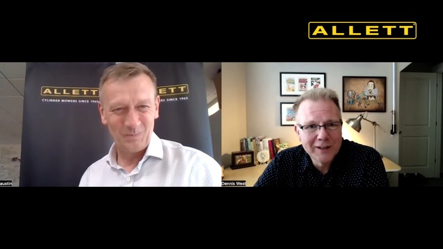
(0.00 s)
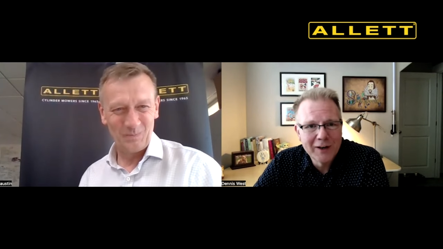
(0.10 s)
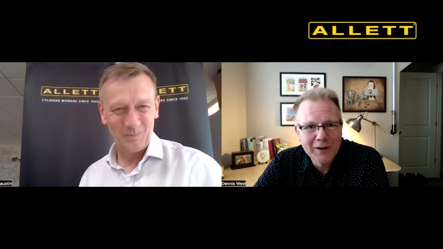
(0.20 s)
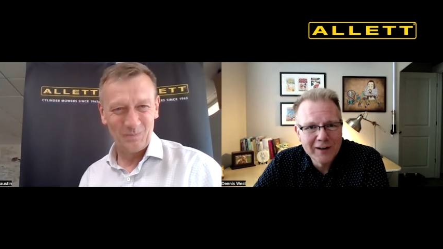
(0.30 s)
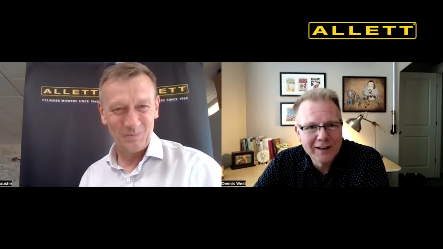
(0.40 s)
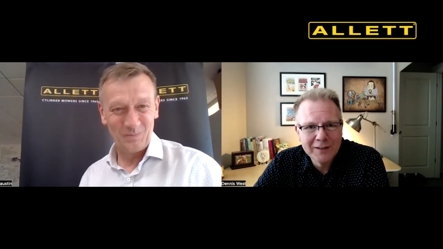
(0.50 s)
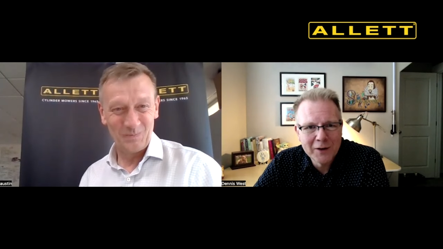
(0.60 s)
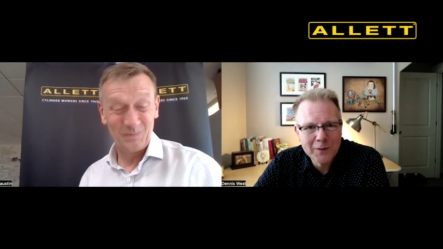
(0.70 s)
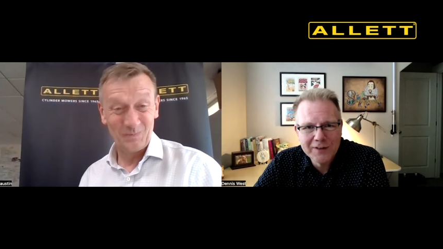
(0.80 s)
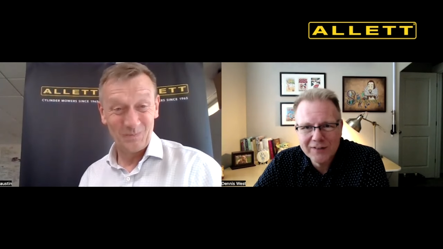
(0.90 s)
Speaker 1: You know, I,
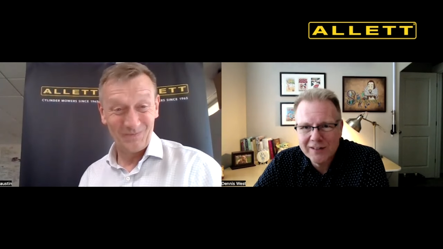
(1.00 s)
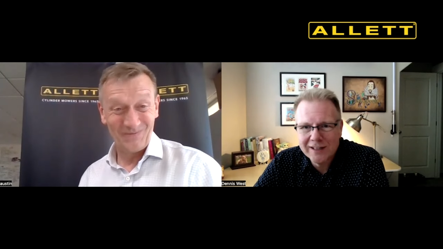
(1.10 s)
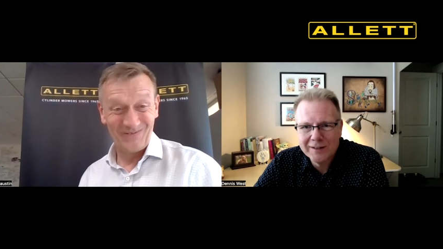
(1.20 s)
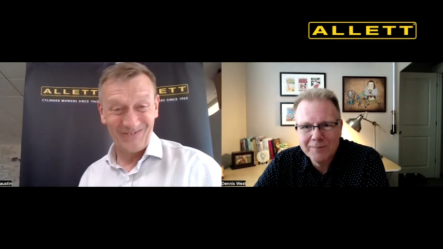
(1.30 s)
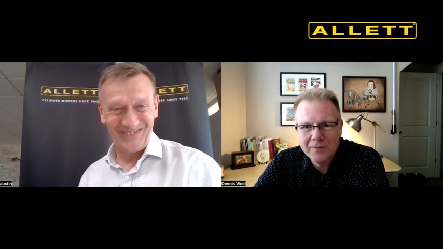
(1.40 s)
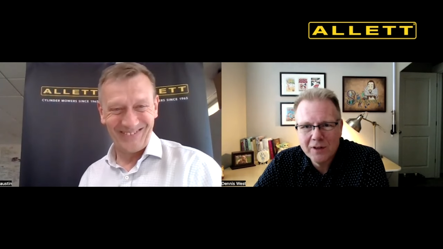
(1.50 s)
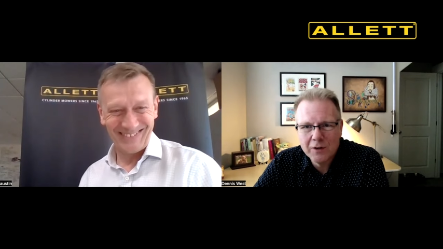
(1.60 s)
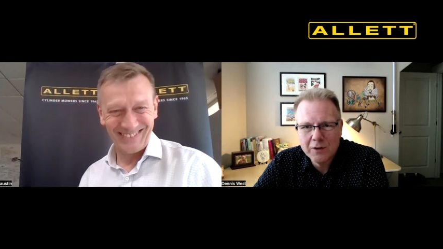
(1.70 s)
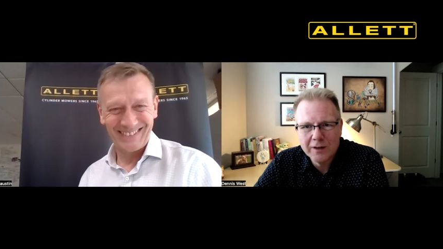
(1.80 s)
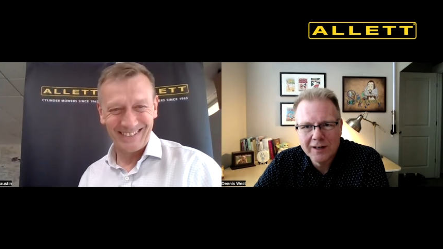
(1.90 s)
there was the you know
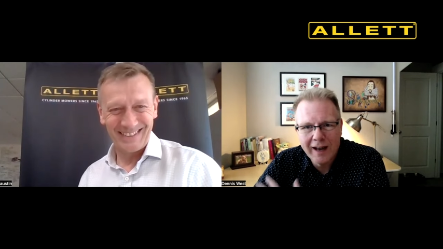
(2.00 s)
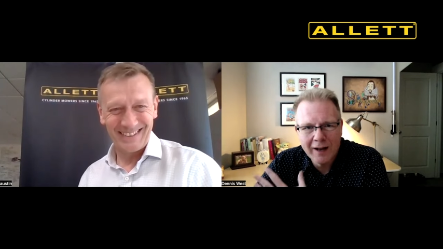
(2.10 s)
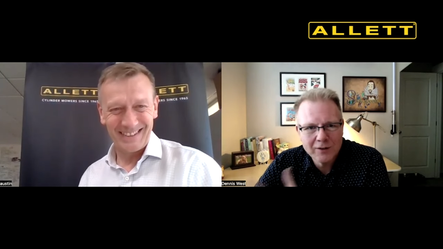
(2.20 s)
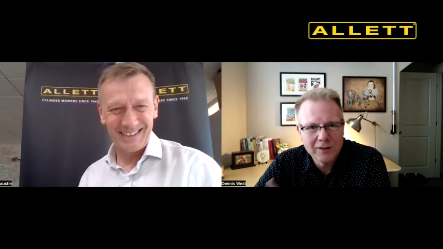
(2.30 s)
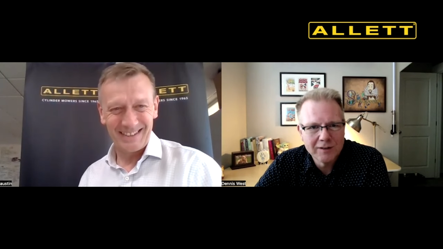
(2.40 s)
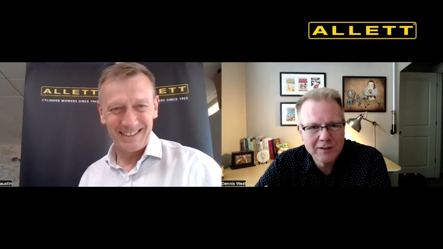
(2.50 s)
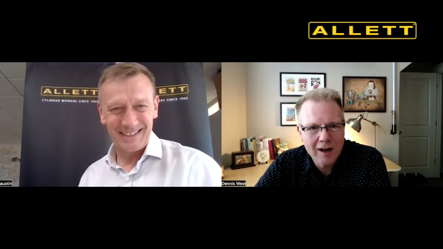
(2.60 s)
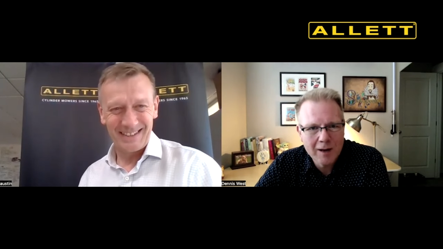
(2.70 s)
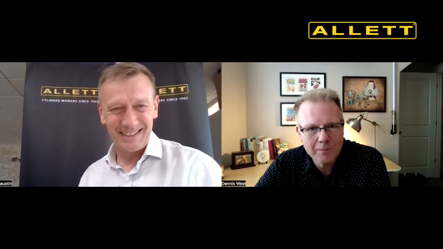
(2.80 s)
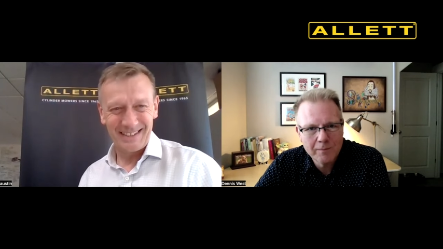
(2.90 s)
you had announced the
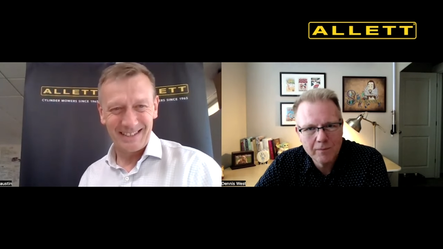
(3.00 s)
top